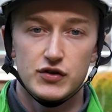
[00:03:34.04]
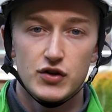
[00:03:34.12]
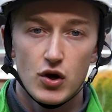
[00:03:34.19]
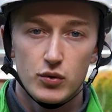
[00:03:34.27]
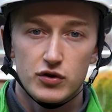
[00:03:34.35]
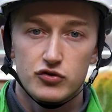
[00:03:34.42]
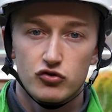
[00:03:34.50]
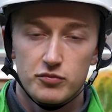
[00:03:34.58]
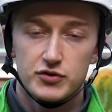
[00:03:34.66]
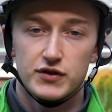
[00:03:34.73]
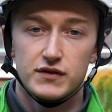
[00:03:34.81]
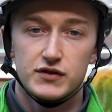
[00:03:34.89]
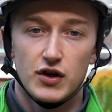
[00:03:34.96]
no
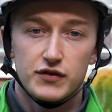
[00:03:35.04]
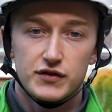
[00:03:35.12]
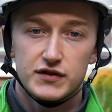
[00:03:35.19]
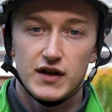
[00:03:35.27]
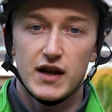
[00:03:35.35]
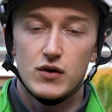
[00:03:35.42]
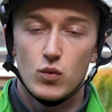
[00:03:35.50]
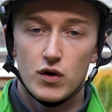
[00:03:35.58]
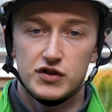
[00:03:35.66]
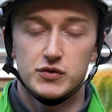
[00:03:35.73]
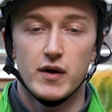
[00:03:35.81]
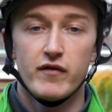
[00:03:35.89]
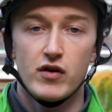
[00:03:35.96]
disruptions on site
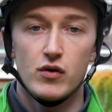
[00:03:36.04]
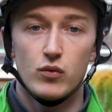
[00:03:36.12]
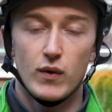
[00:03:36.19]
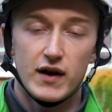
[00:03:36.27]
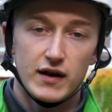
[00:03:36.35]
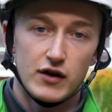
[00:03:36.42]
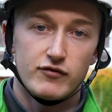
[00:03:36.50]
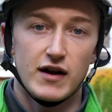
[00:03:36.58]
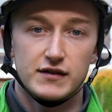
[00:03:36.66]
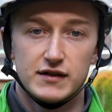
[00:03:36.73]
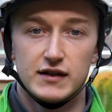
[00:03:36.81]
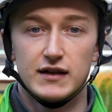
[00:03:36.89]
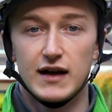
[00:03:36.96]
whatsoever when
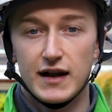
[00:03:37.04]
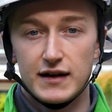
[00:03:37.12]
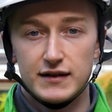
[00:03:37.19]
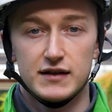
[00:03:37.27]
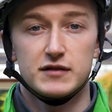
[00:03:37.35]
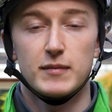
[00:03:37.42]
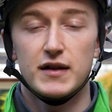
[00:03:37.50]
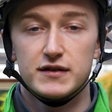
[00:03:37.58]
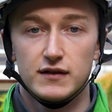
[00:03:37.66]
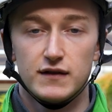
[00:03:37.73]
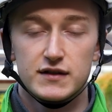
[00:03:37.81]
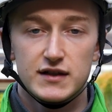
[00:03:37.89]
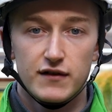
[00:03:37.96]
erecting and
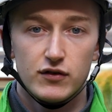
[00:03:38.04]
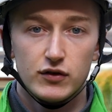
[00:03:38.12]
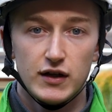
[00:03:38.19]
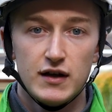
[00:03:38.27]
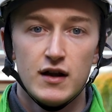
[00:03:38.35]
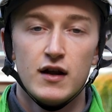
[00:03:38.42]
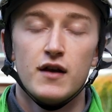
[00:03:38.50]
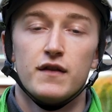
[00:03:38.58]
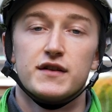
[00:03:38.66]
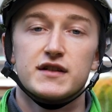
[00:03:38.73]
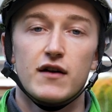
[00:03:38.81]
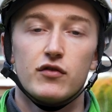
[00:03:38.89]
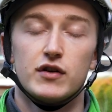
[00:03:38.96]
dismantling the scaffolding.
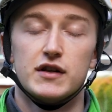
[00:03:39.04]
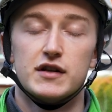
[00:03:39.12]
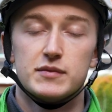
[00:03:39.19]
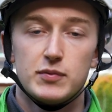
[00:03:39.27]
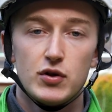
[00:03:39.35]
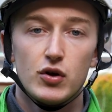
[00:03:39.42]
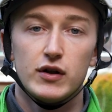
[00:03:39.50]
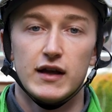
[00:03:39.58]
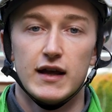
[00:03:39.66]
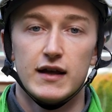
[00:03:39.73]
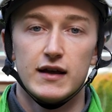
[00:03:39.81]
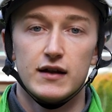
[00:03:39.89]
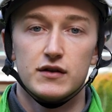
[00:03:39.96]
The scaffolding is purely
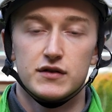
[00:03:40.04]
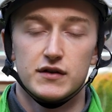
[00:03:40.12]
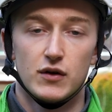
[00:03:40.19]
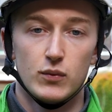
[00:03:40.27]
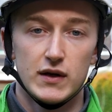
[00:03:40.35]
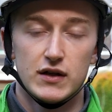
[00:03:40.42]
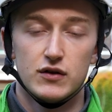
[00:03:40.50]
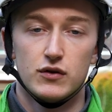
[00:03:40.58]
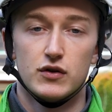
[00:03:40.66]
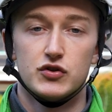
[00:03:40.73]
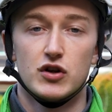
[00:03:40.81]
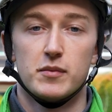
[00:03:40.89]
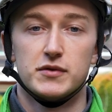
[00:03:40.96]
here so that we can do
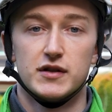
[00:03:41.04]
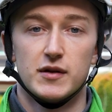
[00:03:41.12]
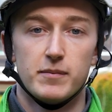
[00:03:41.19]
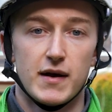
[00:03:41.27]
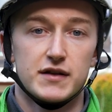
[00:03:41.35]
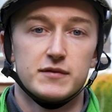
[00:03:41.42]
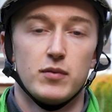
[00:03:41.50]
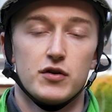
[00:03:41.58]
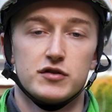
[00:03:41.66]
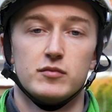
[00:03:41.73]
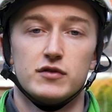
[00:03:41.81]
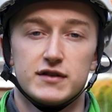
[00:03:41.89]
the job to the best possible